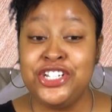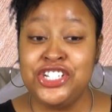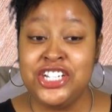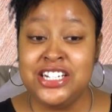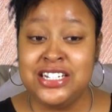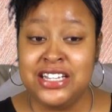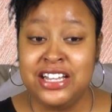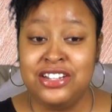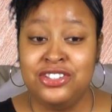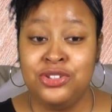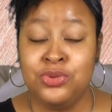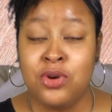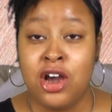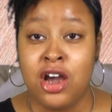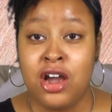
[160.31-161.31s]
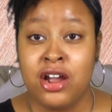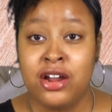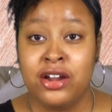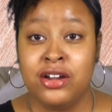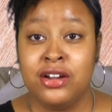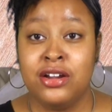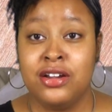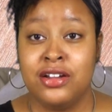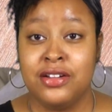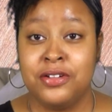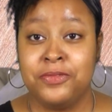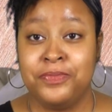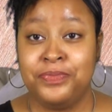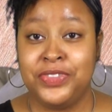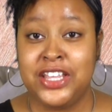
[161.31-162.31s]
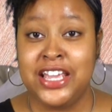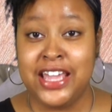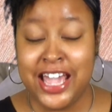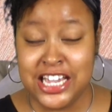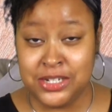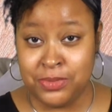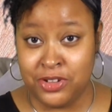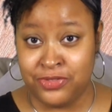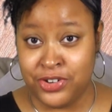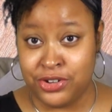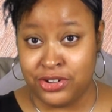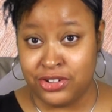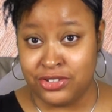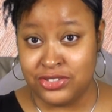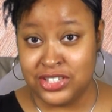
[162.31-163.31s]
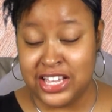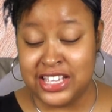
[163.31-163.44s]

she did do our engagement photos.